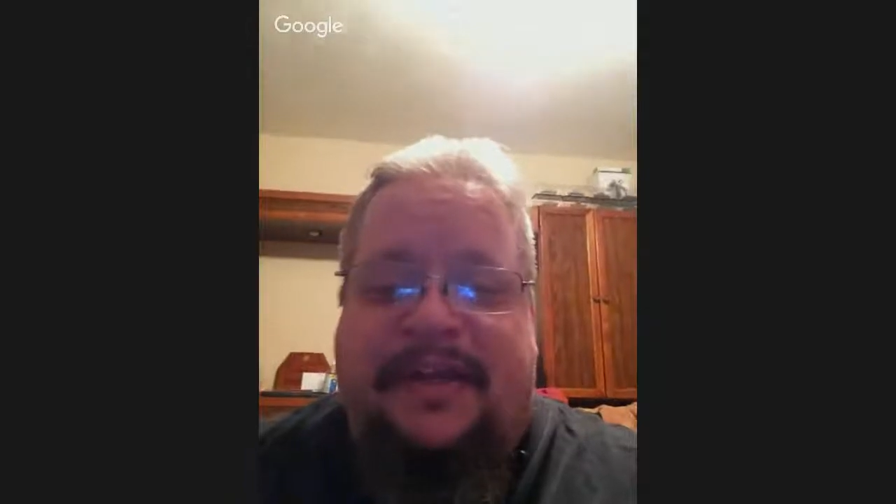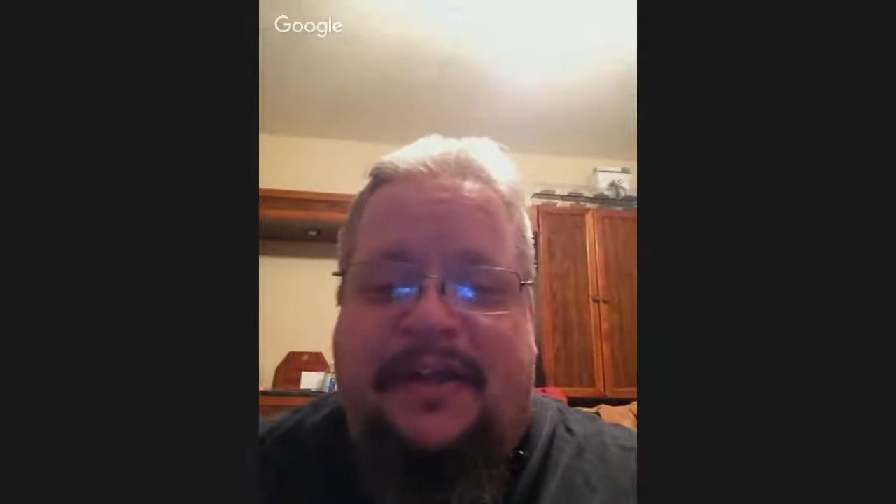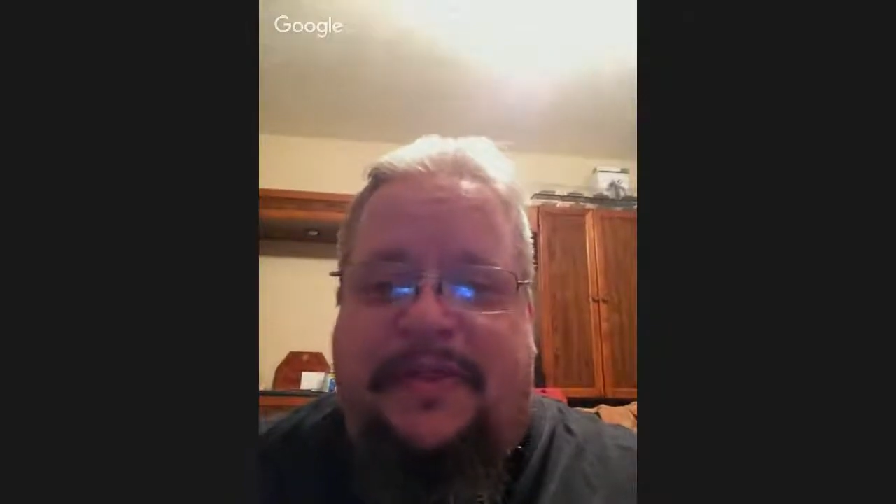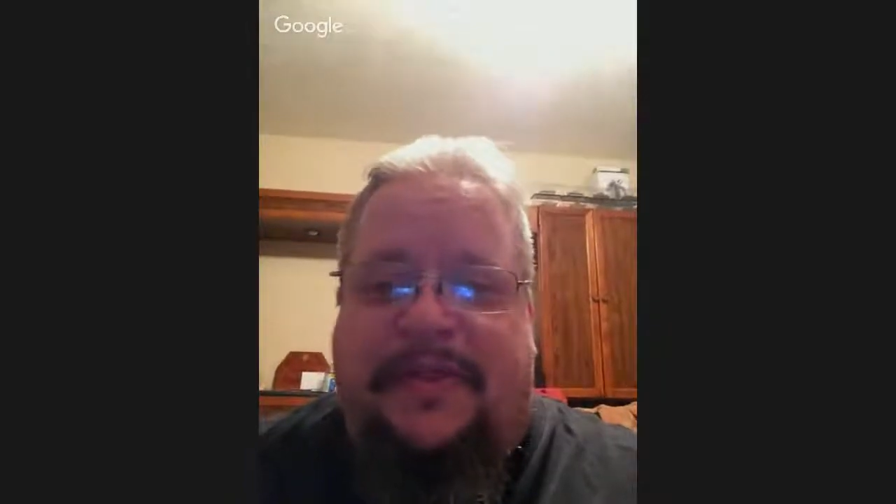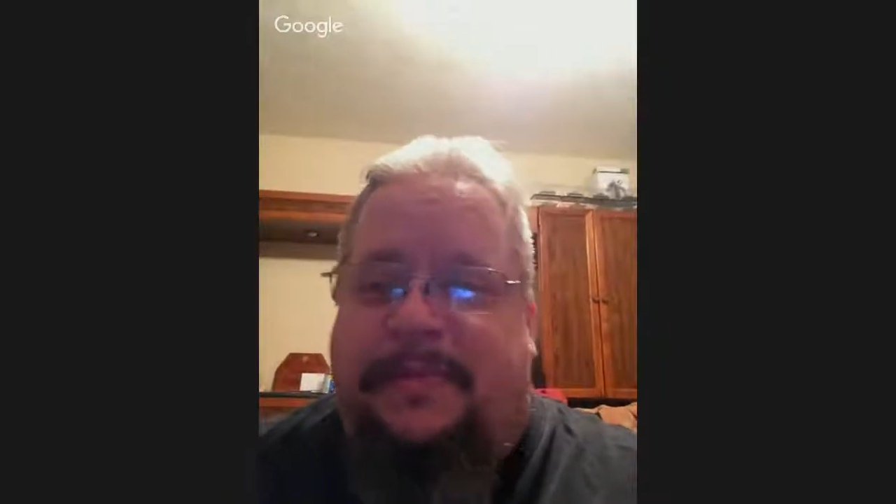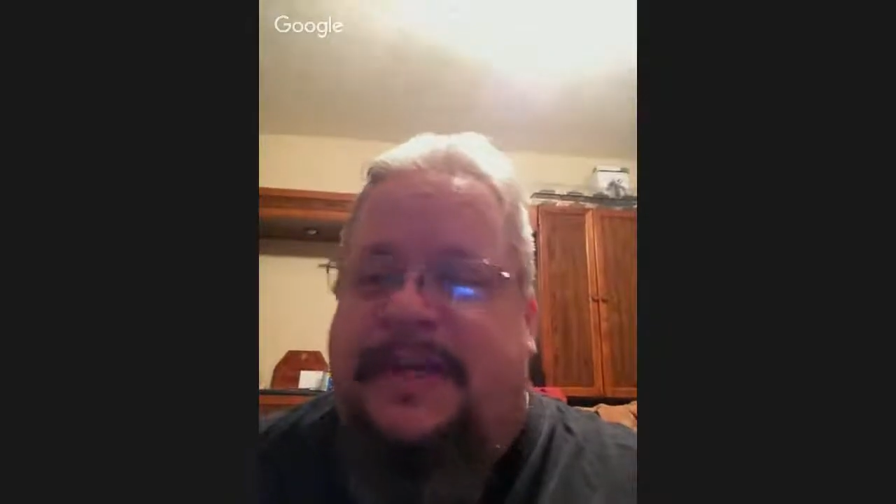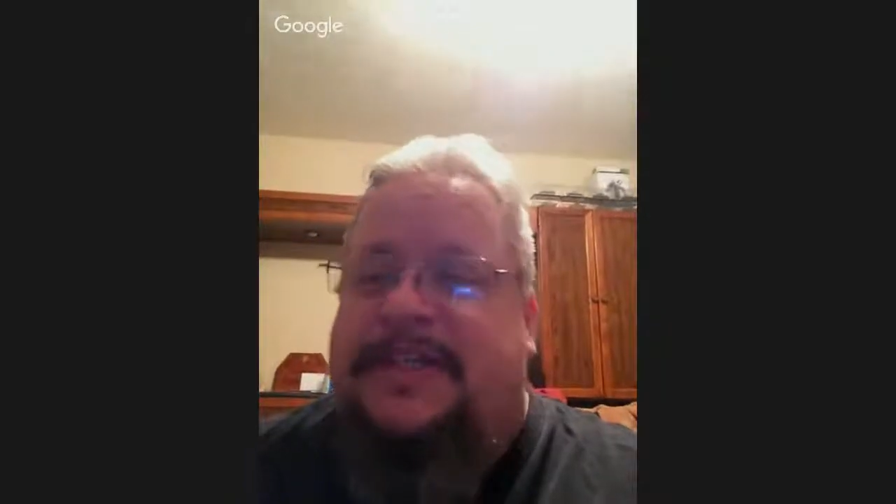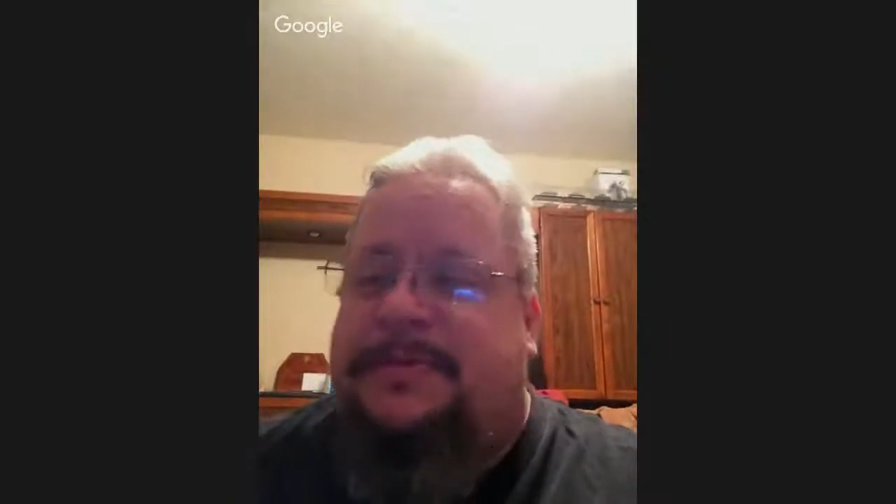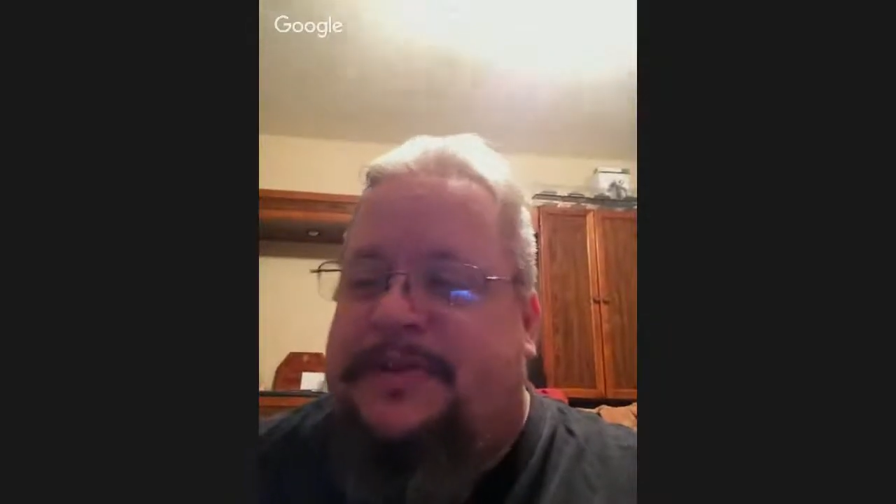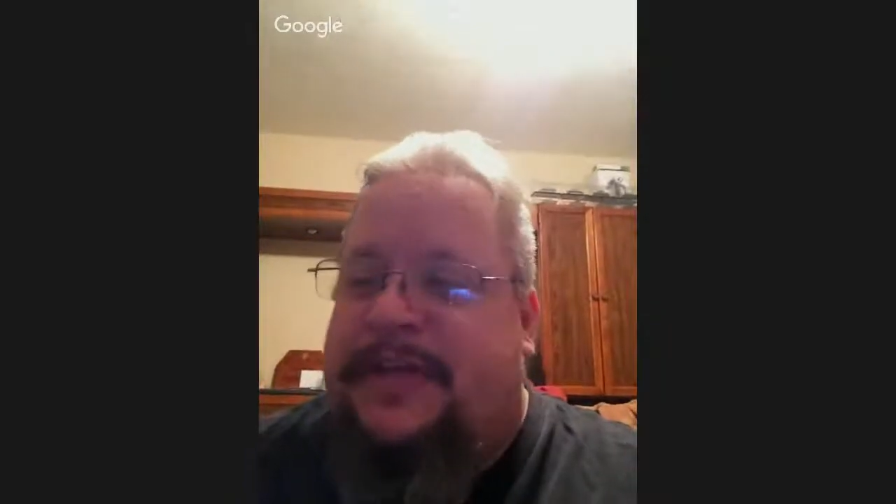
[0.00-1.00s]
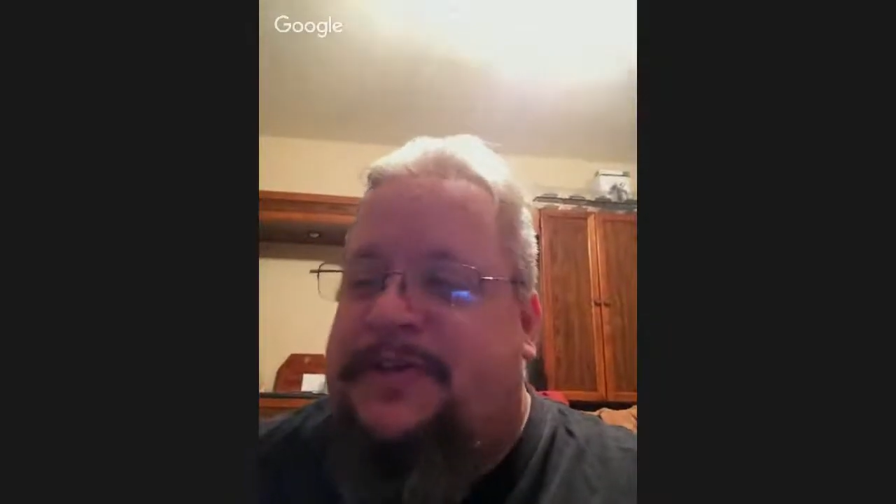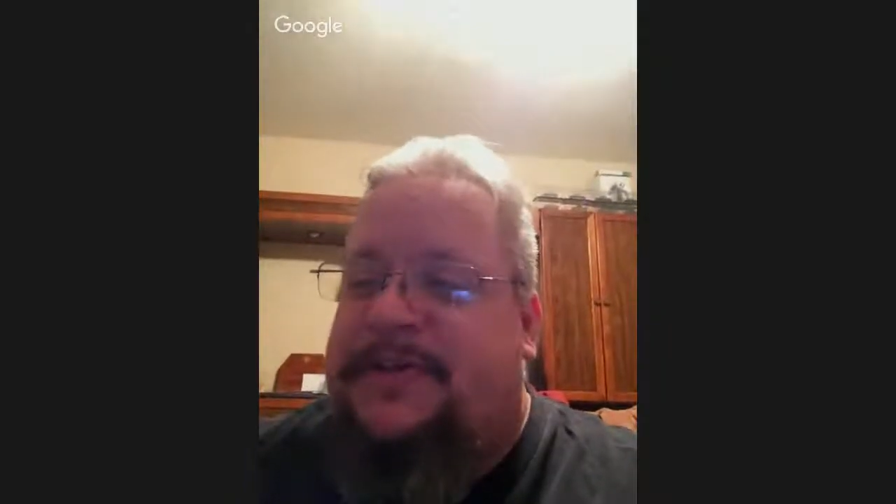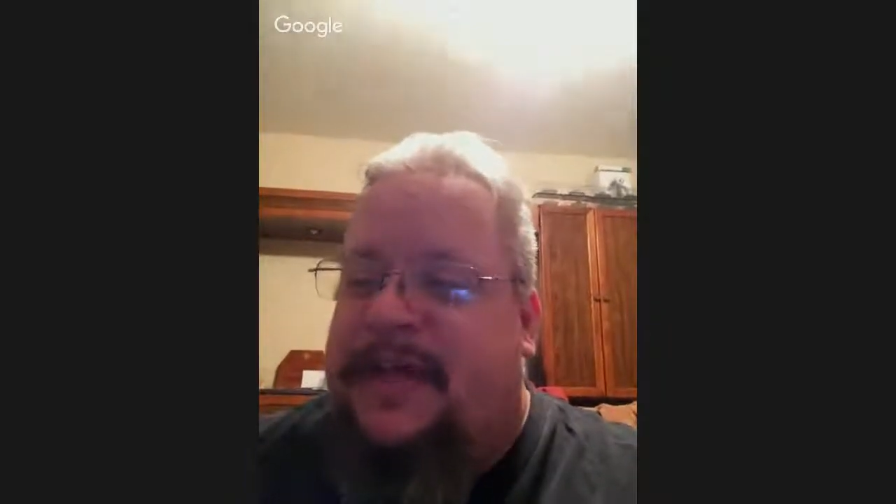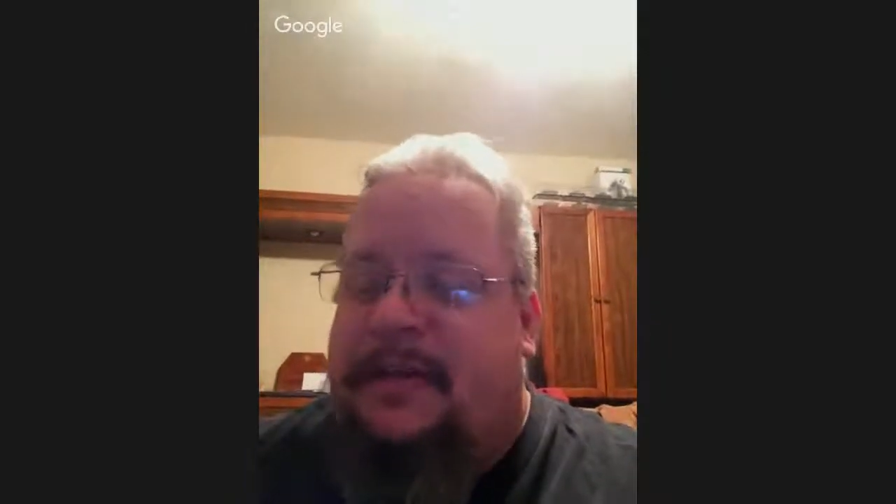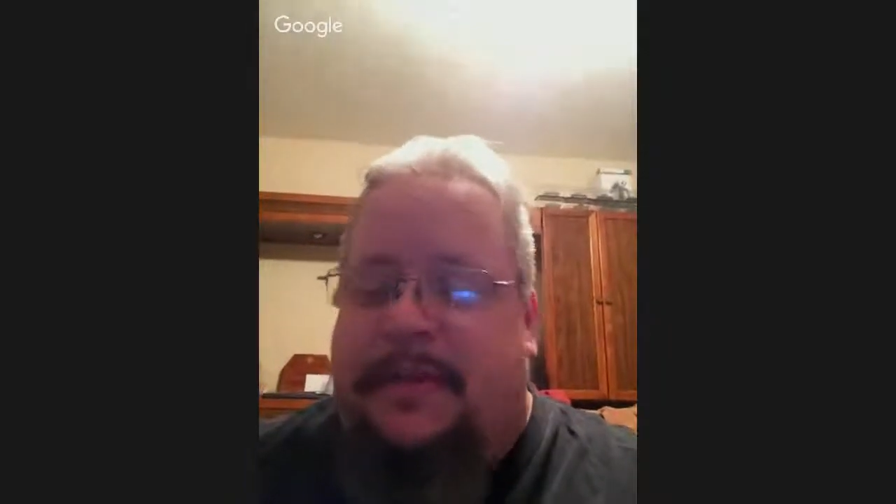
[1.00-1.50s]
Their biggest mistake was letting